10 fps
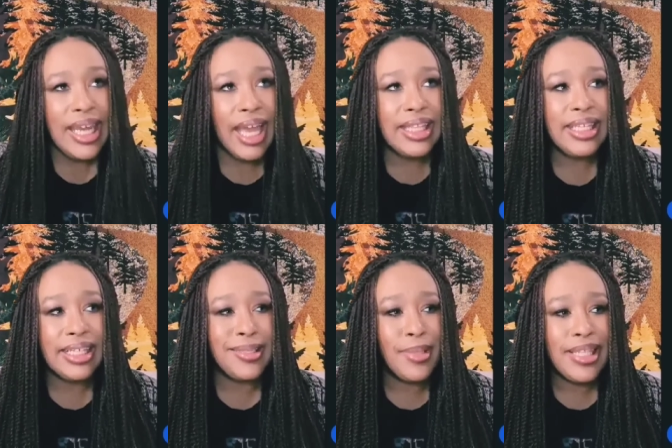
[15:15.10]
Yeah, I think
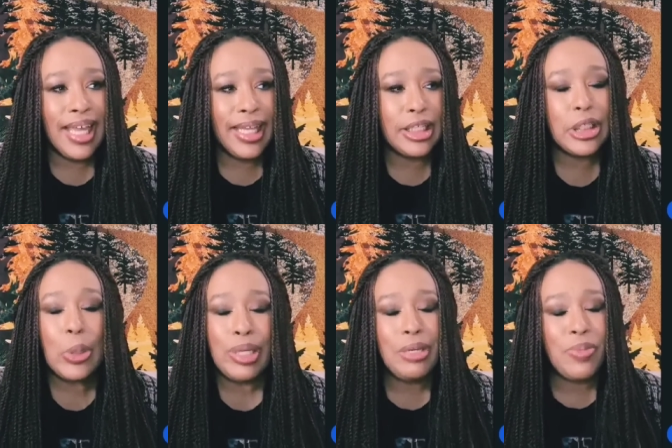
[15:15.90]
that's something that like so
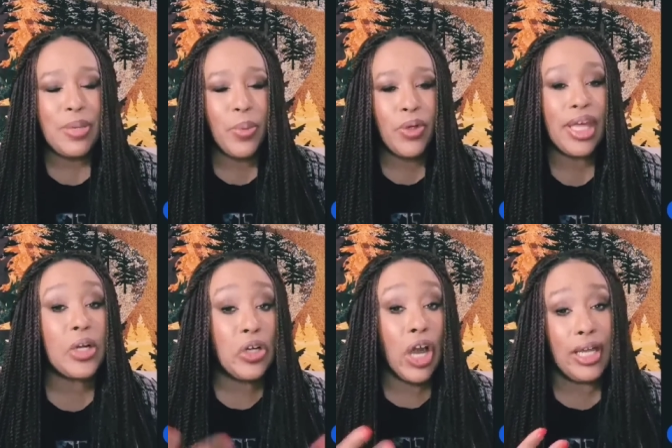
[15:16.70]
many people that
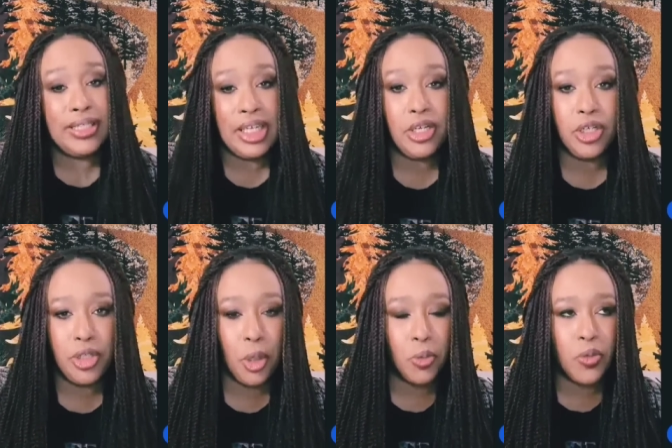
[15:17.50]
are non-teachers
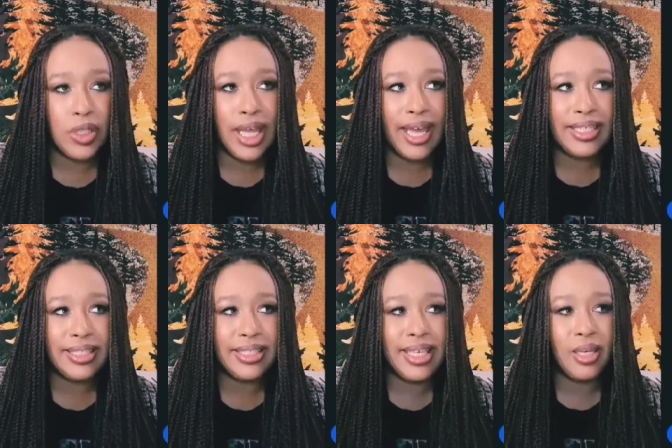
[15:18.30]
don't
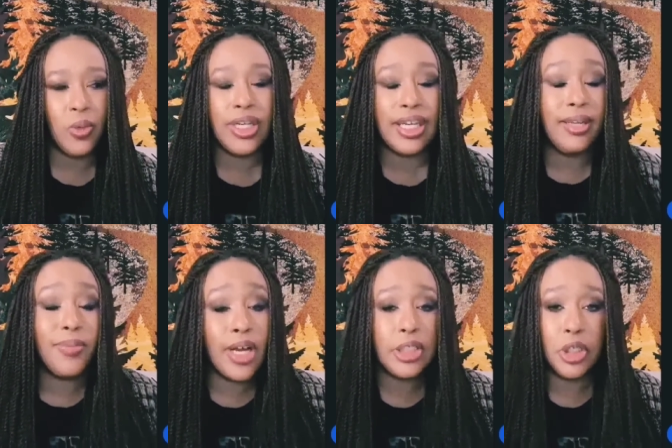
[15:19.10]
realize the, we're getting
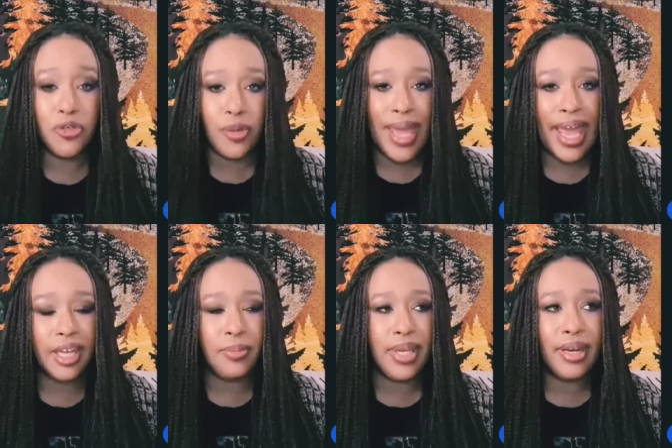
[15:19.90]
pressure from
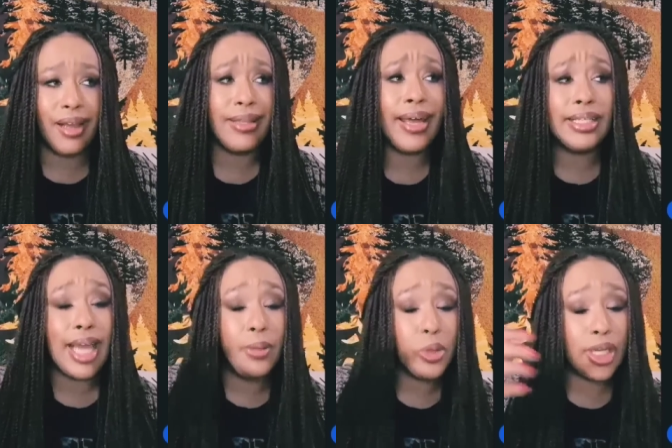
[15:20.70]
admin. A lot of
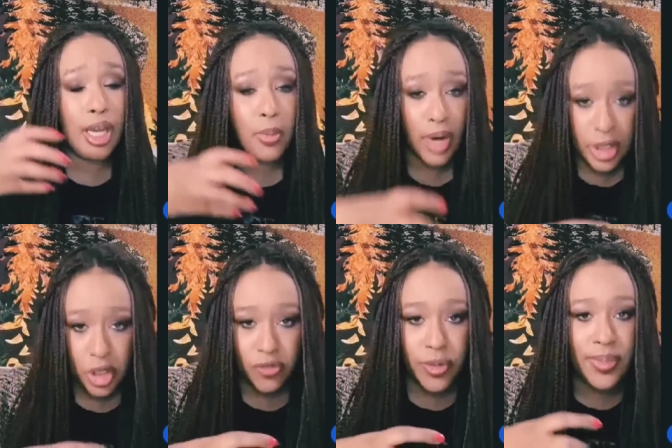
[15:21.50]
times we're getting
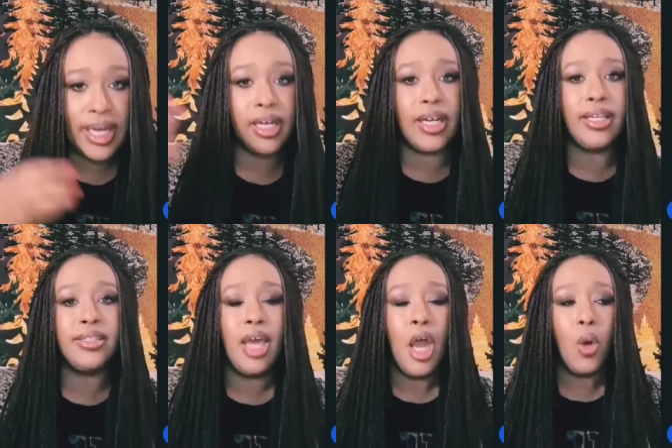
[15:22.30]
pressure from
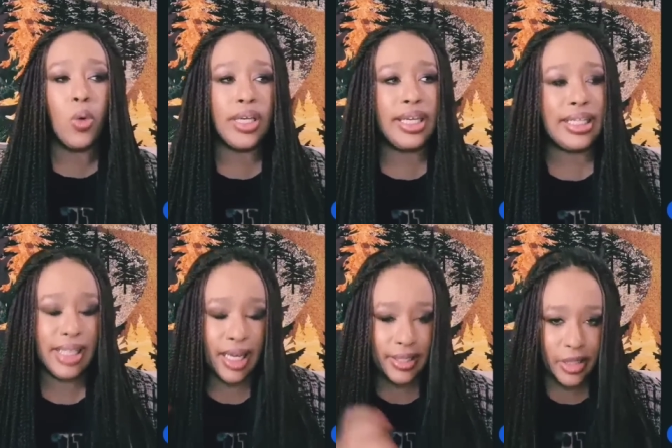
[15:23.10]
parents. We're getting
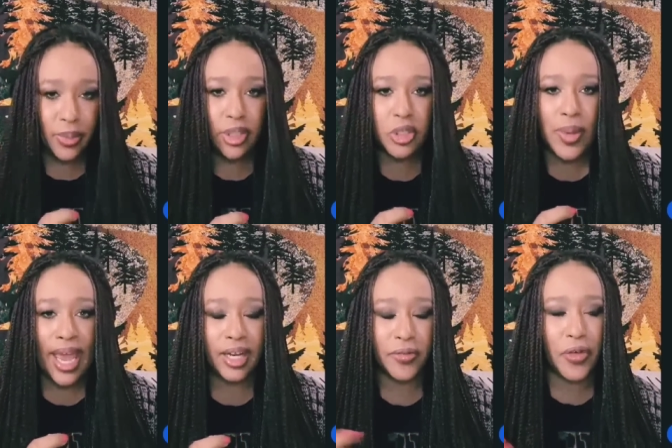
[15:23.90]
tons of
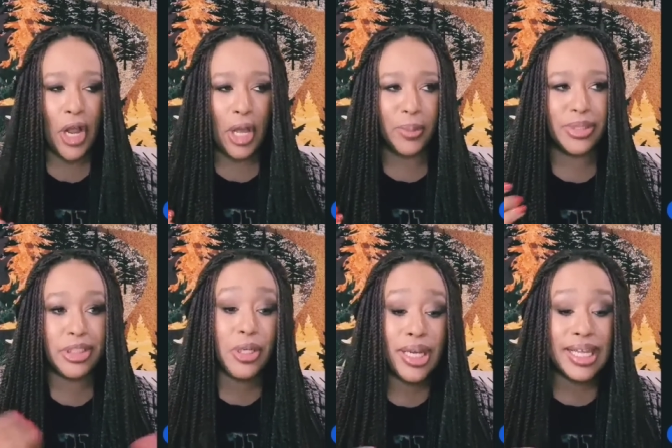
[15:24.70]
pushback from
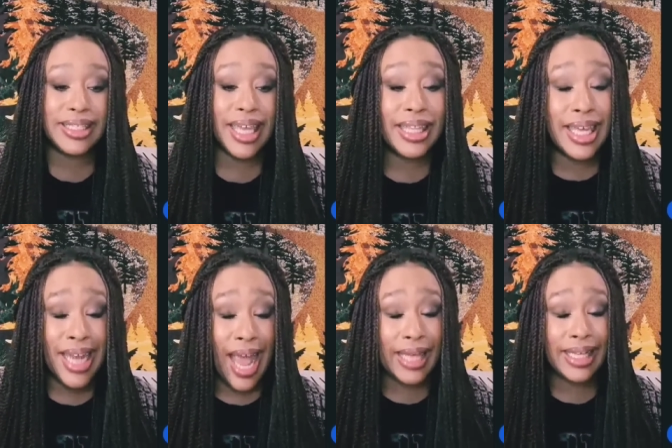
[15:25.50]
students. And then
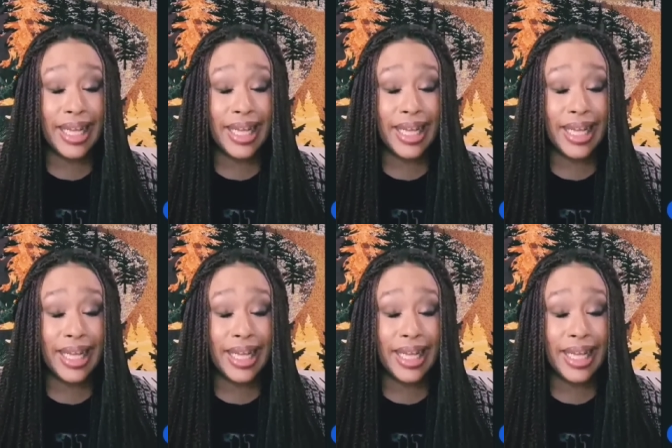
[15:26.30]
as,